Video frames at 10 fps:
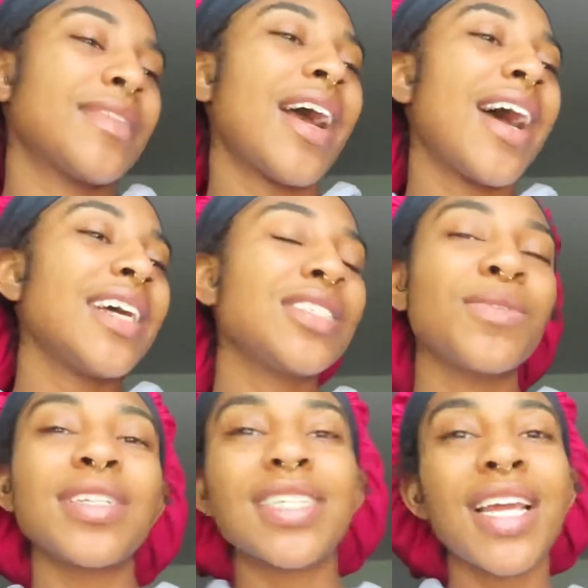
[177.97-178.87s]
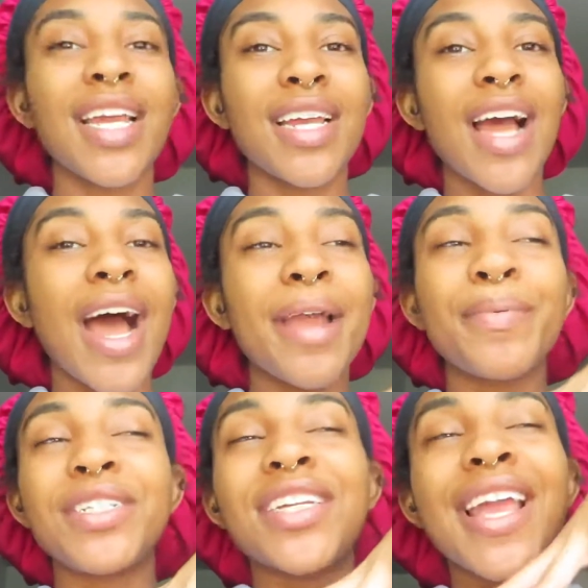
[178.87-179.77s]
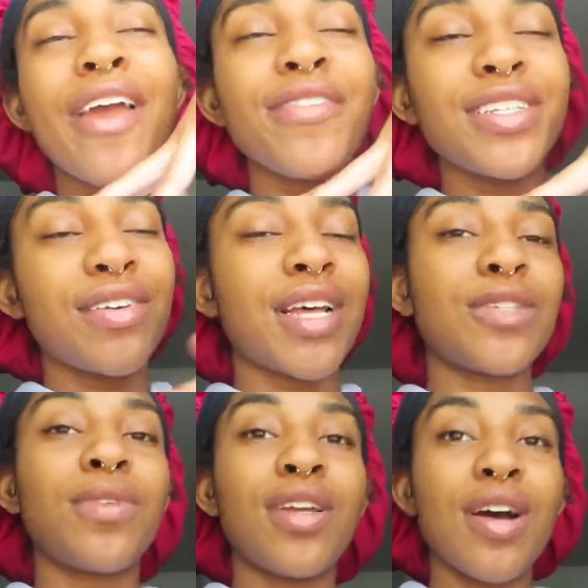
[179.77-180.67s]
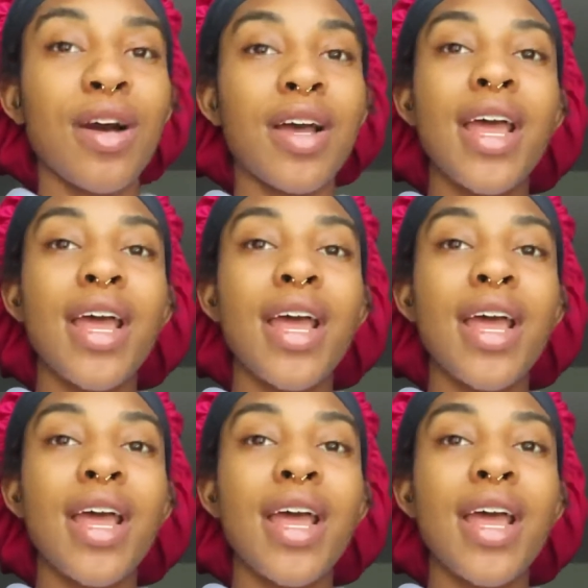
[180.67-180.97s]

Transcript: I just want to say I appreciate every single last one of y'all.